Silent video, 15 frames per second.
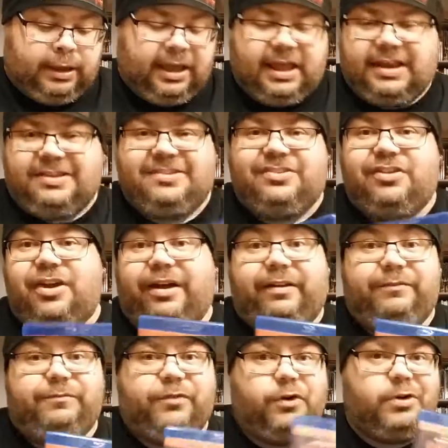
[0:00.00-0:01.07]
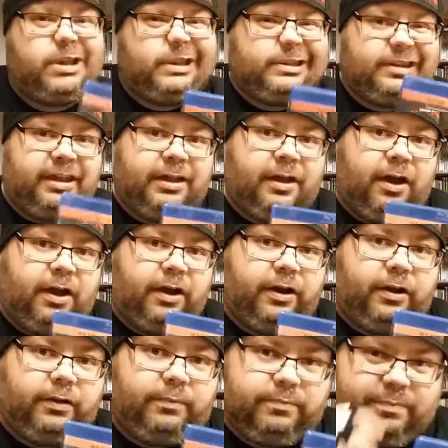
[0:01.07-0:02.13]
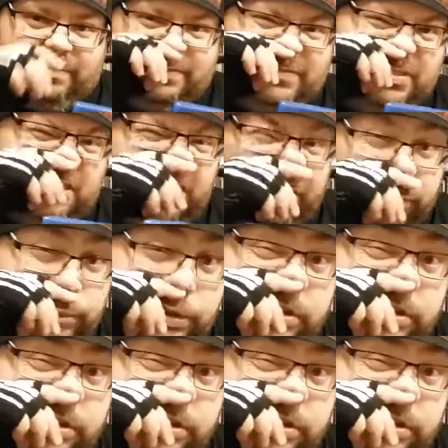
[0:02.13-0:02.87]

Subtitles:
it's not focusing on. Excuse me.